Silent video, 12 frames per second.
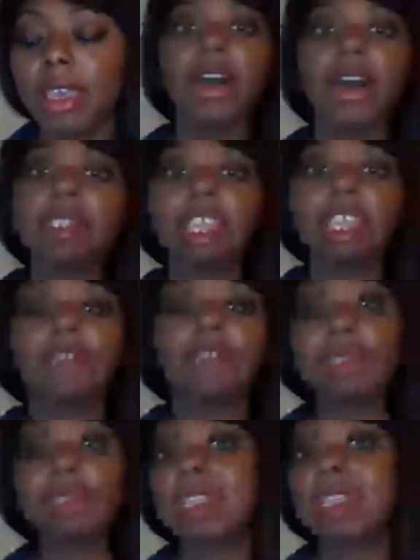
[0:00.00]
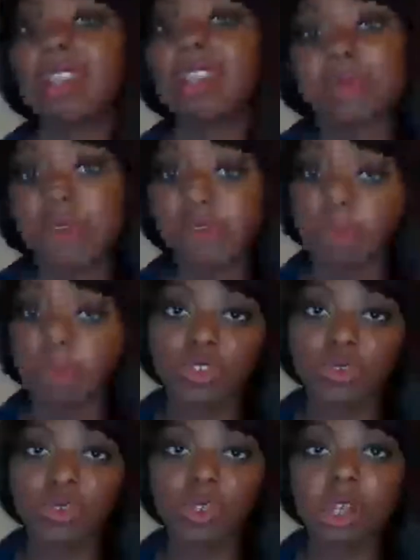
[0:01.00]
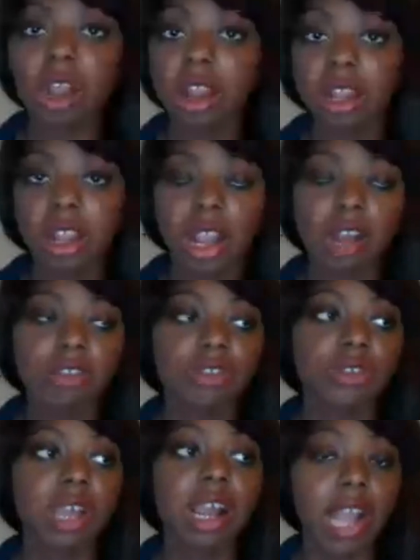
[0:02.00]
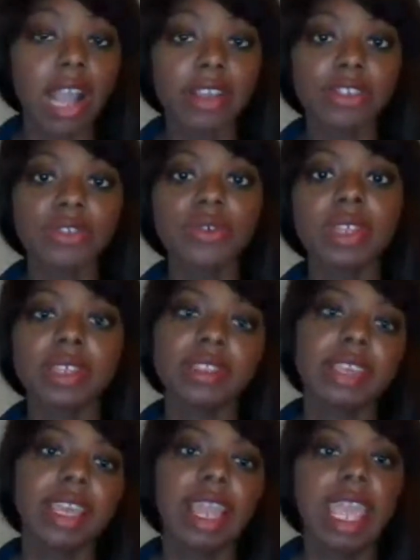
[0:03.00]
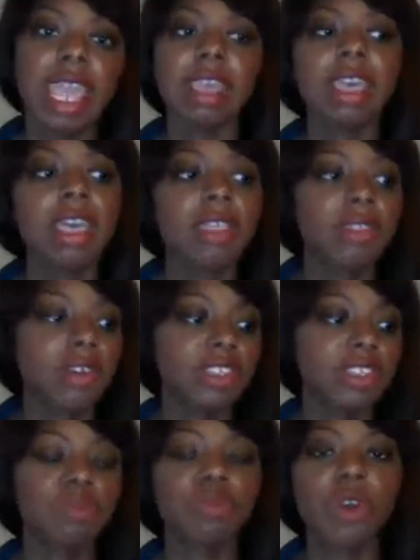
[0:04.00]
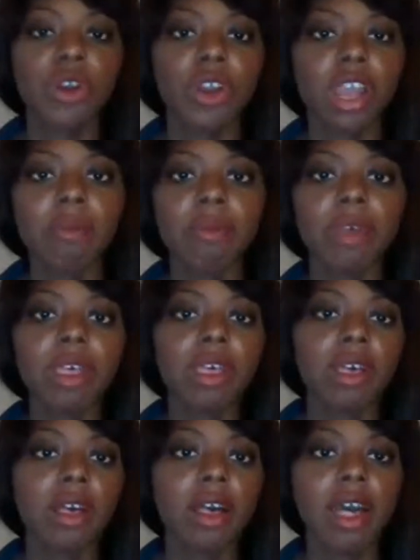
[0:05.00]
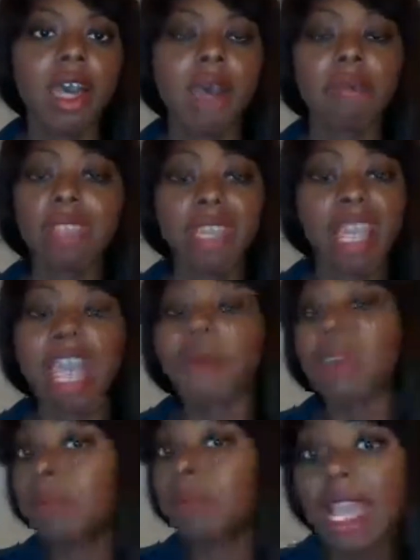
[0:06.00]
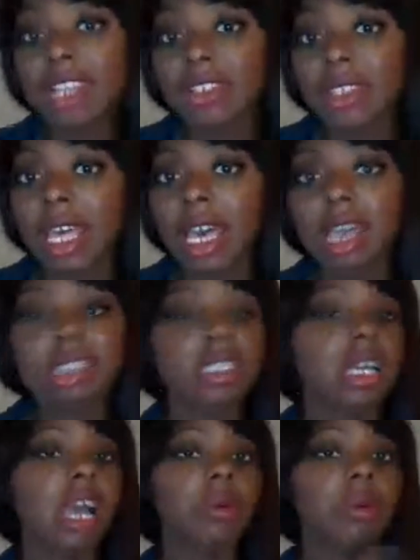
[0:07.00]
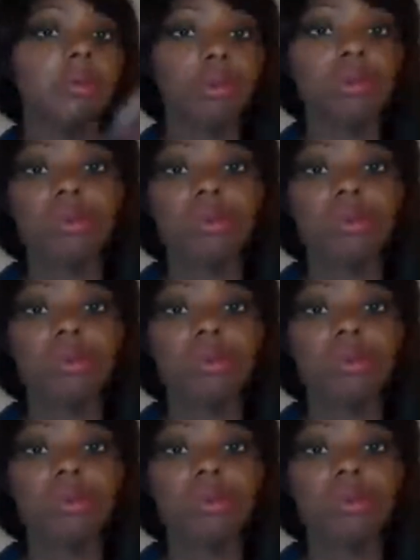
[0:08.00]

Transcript: if there was an announcement from the school, our high school, that said, hey, there's this program, then I would apply to that. I would